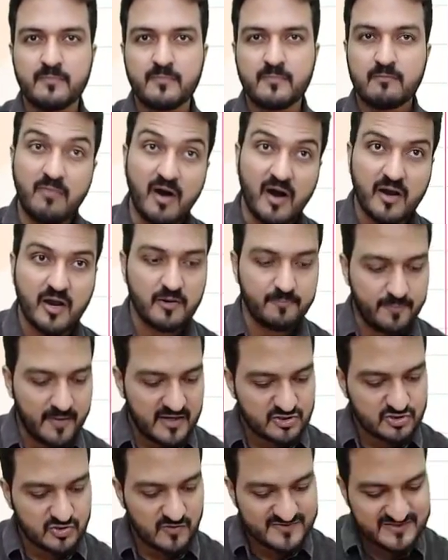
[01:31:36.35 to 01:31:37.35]
Market
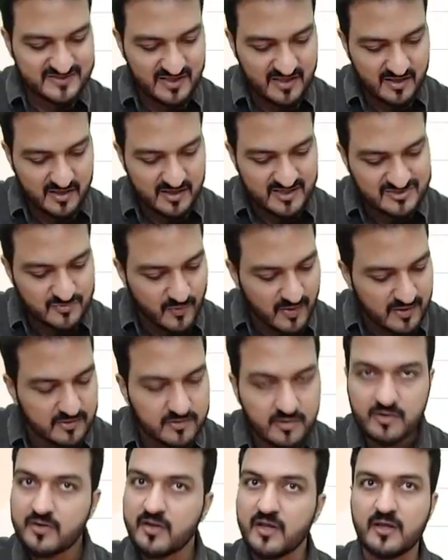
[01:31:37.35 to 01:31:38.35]
price of C is
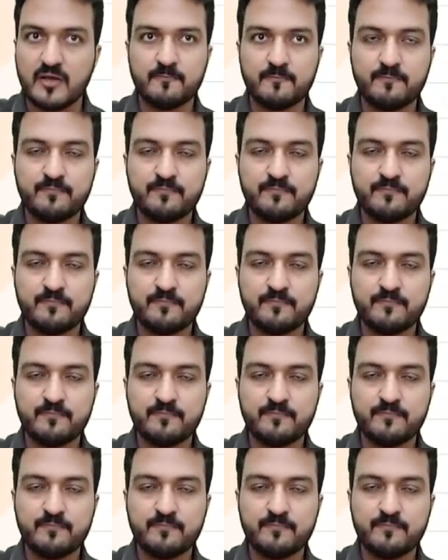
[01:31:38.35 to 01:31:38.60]
130.